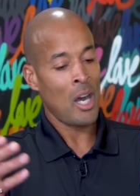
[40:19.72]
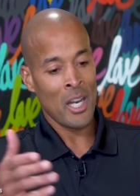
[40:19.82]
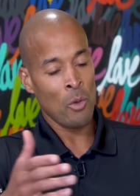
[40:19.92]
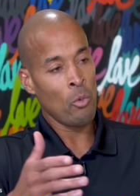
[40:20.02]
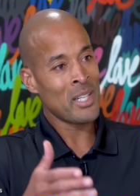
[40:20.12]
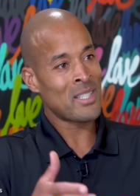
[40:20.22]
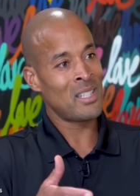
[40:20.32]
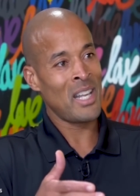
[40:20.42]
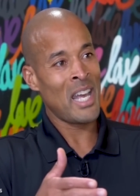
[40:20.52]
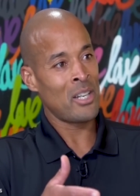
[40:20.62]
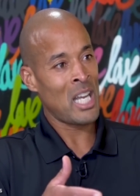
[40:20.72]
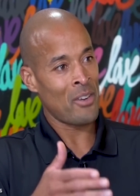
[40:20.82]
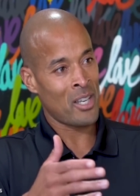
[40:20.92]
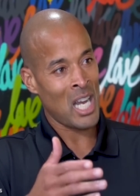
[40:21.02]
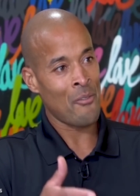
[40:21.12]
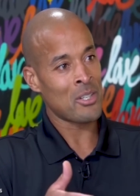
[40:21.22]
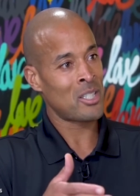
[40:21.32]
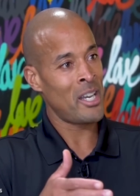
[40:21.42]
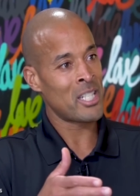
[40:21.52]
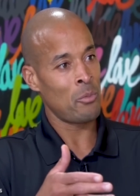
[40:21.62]
I don't want to sit down and have a
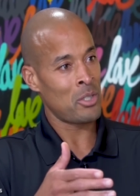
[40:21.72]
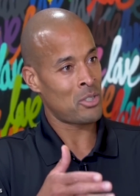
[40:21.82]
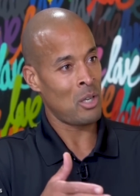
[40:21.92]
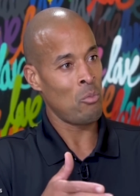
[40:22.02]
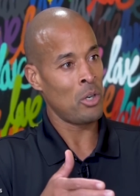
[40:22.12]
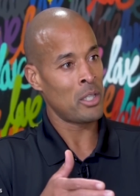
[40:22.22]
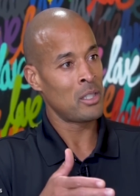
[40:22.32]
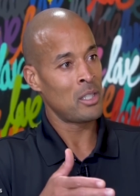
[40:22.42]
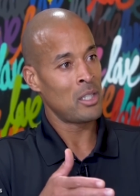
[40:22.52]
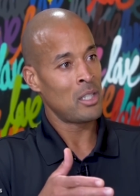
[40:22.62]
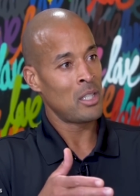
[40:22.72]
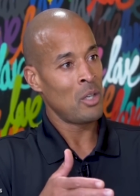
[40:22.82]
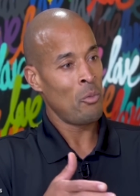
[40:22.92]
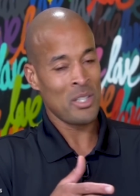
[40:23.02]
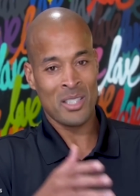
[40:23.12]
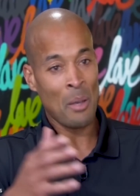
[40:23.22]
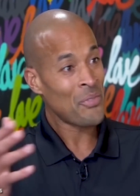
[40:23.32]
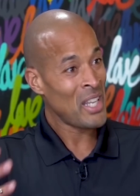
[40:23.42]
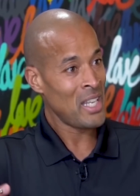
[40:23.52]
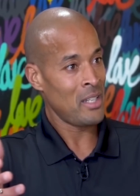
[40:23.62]
conversation with someone with
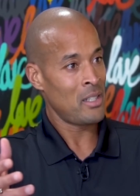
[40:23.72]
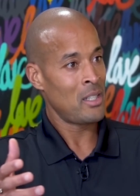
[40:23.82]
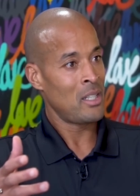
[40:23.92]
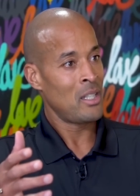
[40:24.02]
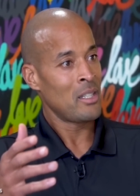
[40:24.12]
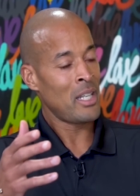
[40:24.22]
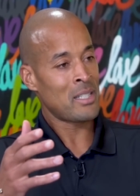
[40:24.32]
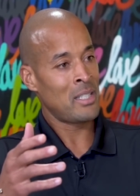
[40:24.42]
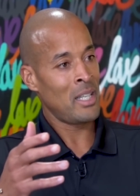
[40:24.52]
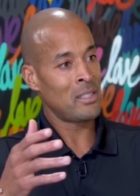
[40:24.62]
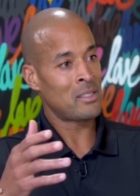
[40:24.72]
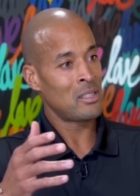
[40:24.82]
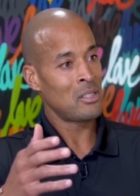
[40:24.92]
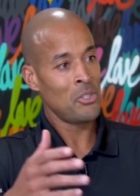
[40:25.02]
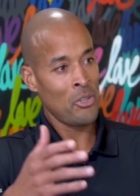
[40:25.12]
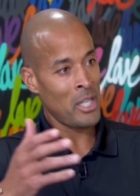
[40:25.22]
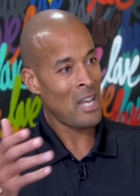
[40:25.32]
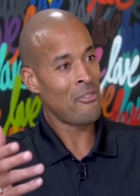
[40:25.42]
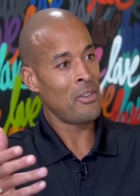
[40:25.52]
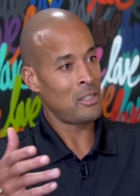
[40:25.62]
something that says, You're in
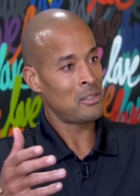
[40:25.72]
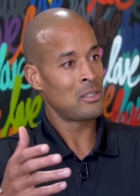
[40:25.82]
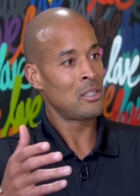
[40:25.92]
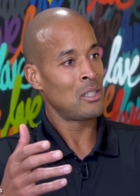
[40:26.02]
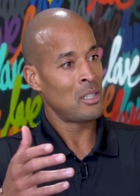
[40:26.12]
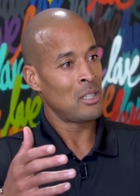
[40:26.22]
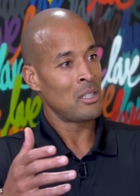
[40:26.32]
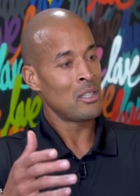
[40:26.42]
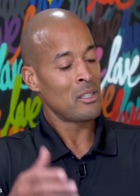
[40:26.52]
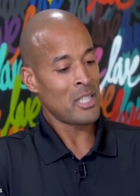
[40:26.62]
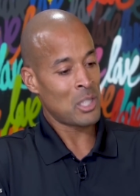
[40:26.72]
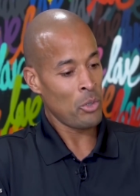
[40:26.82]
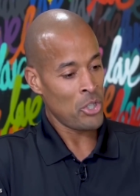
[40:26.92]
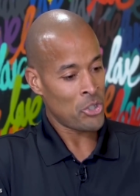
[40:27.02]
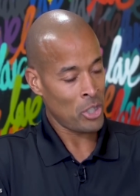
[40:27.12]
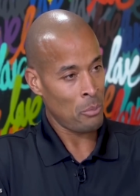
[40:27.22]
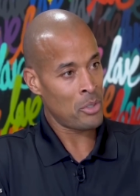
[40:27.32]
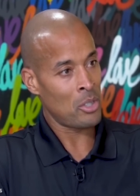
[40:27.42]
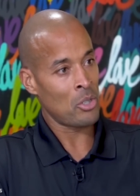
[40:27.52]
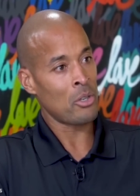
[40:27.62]
heaven. This is what you should have
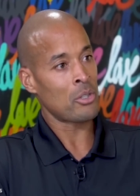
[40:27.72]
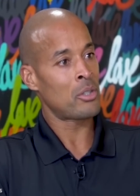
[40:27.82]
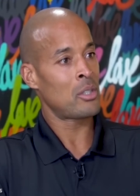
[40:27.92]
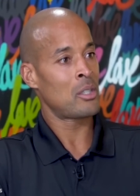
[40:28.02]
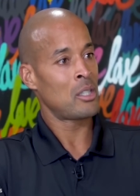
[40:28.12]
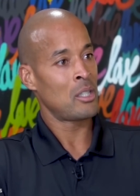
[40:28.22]
been on earth.